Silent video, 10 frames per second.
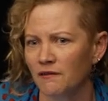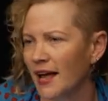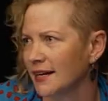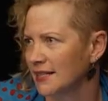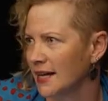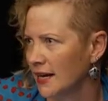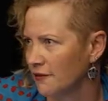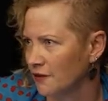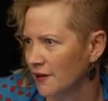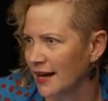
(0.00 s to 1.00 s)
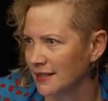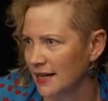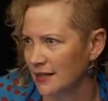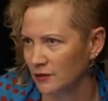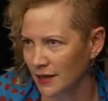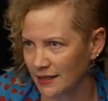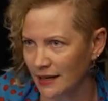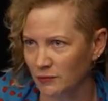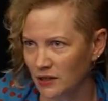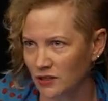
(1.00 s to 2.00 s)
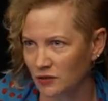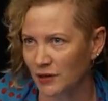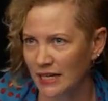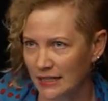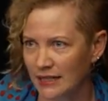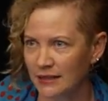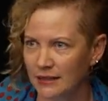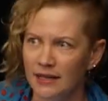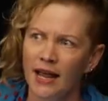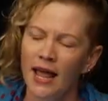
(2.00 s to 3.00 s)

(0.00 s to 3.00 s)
vaccinated for access or acceptance reasons?